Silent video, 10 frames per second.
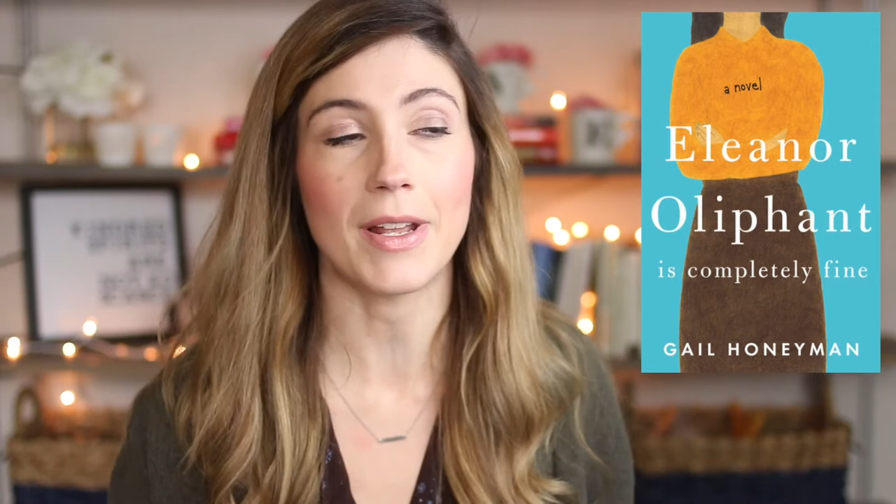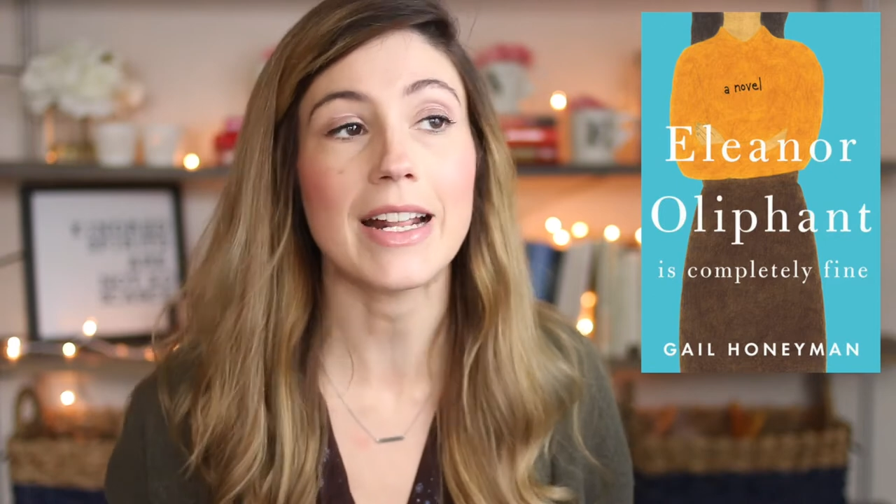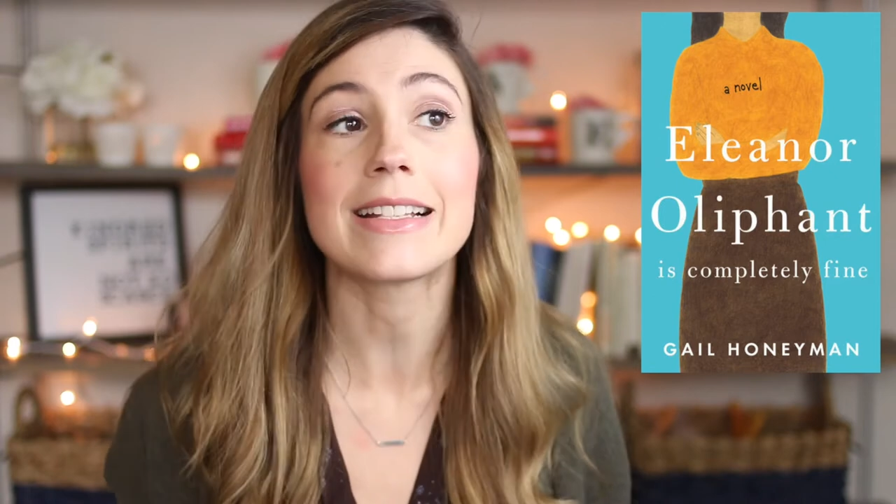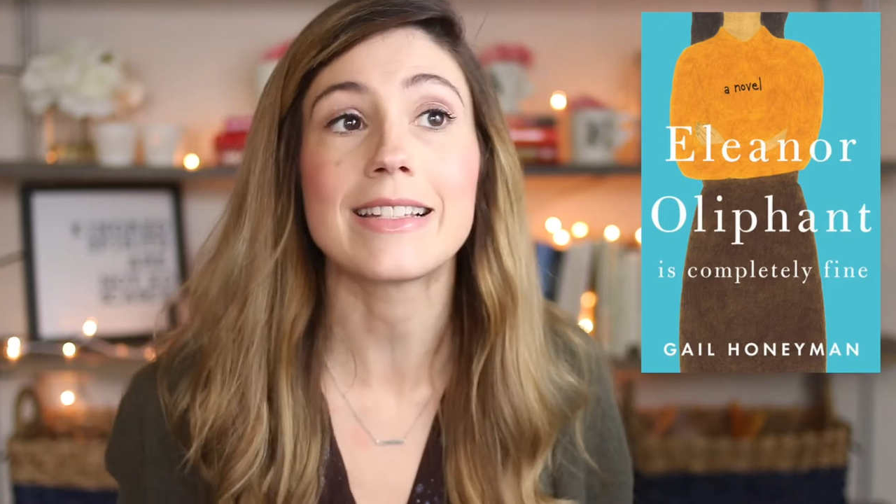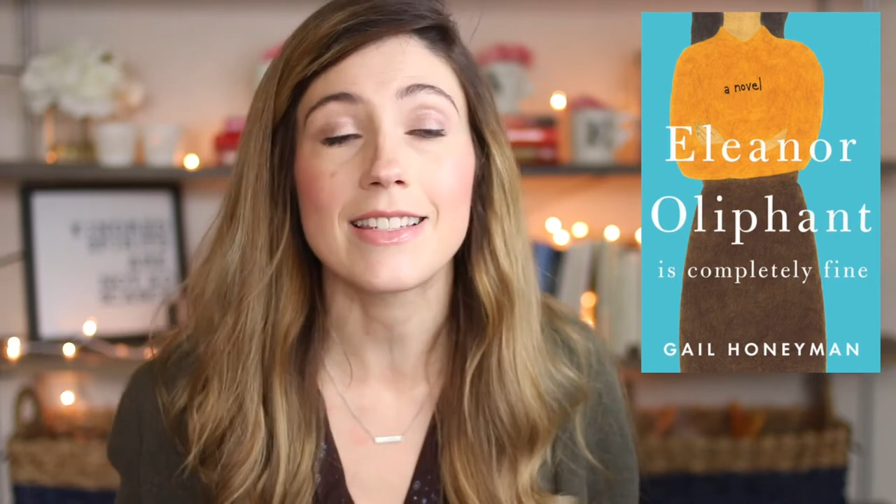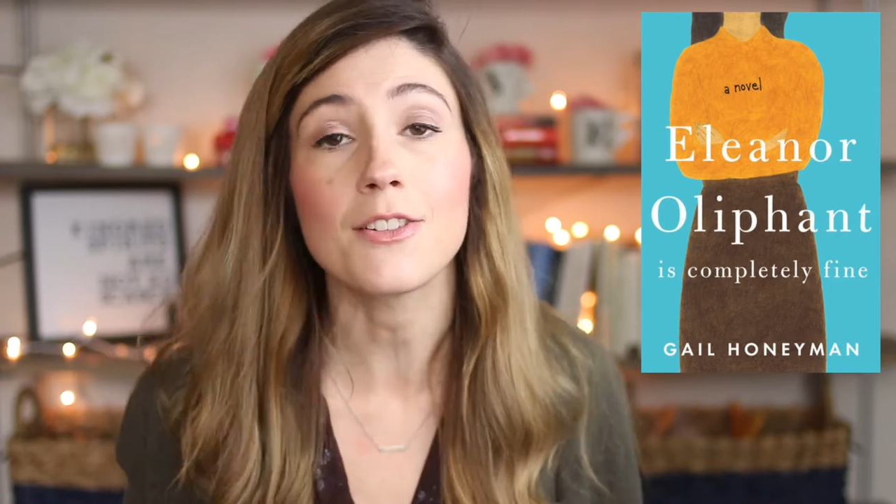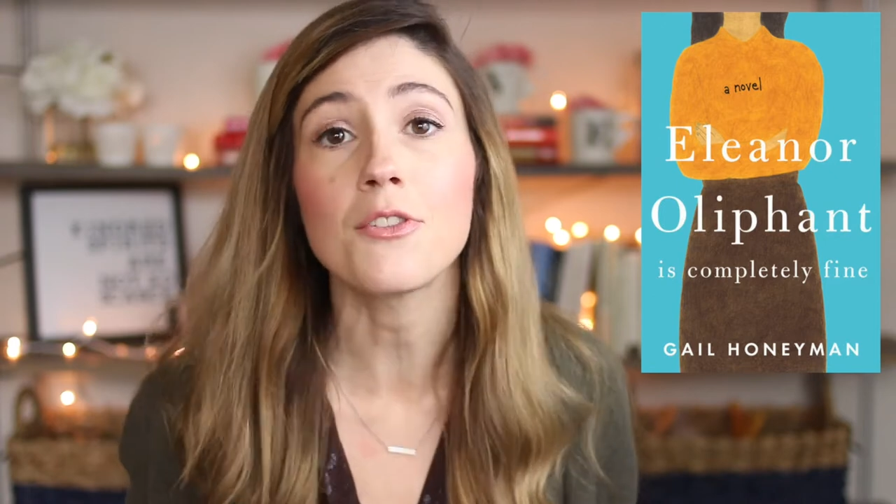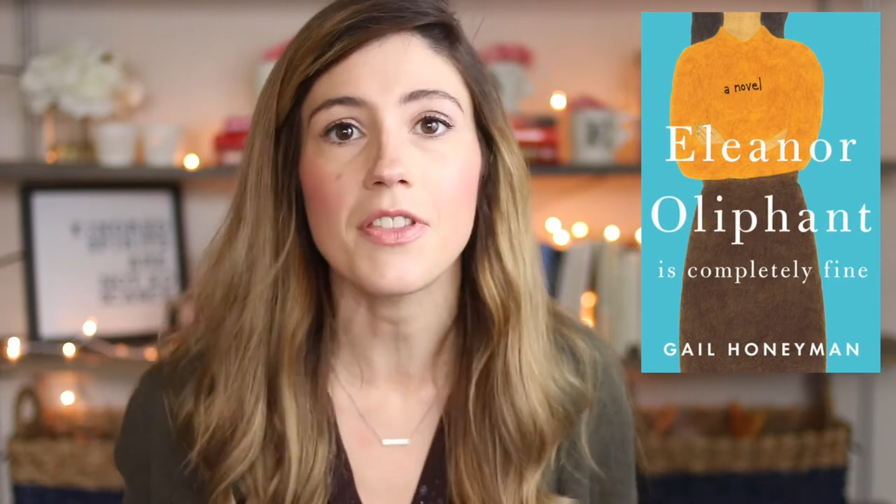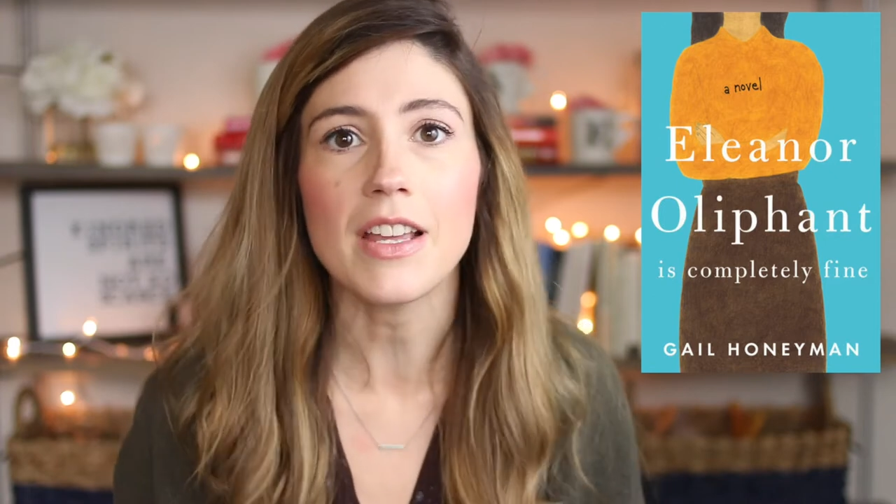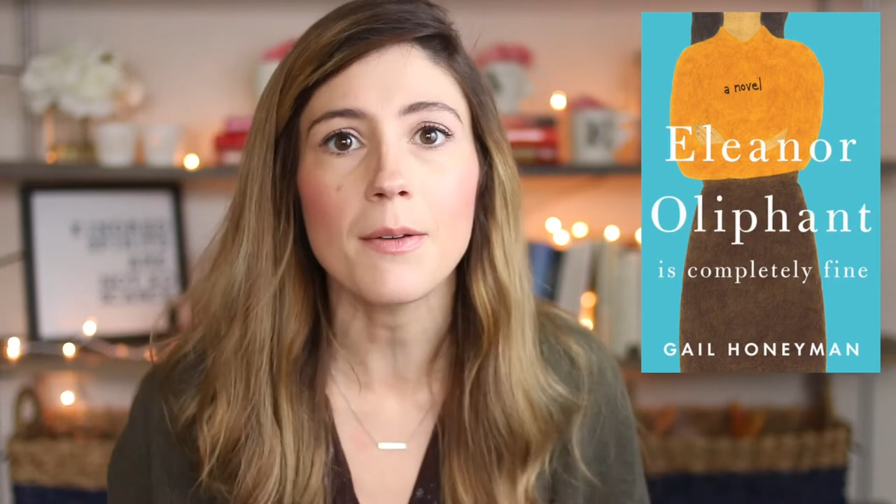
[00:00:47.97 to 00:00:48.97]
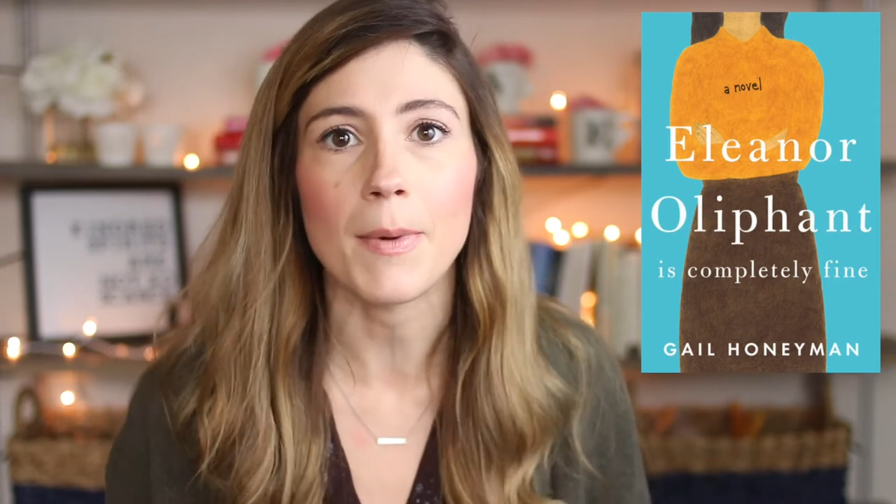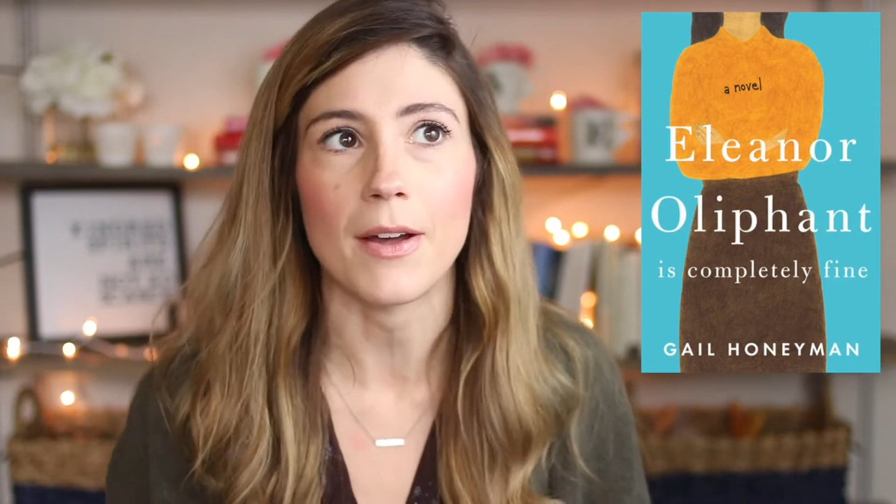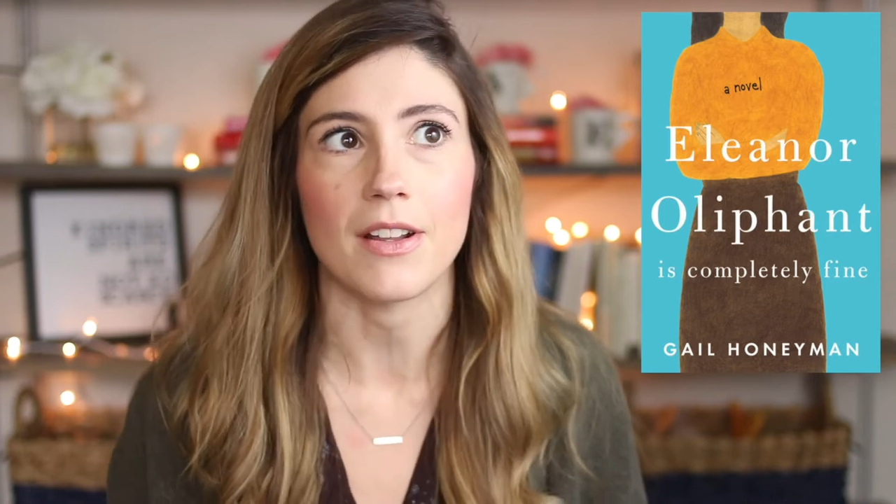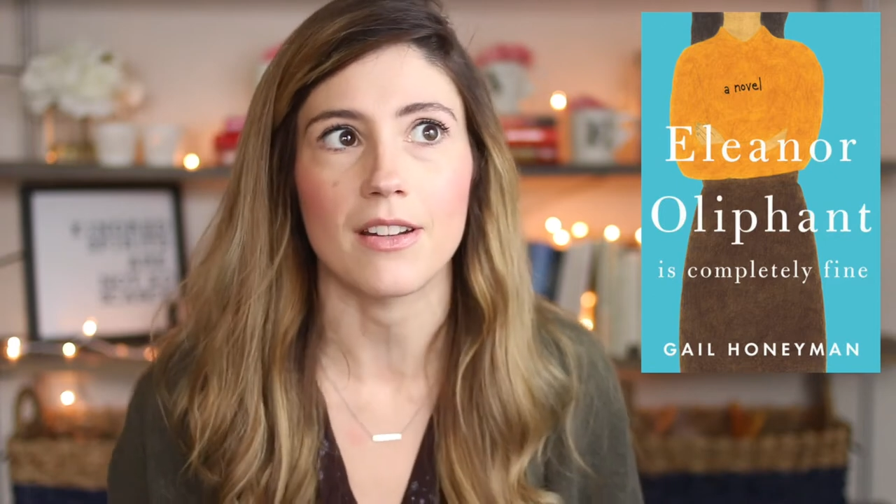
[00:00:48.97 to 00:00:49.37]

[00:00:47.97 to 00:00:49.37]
but I still think about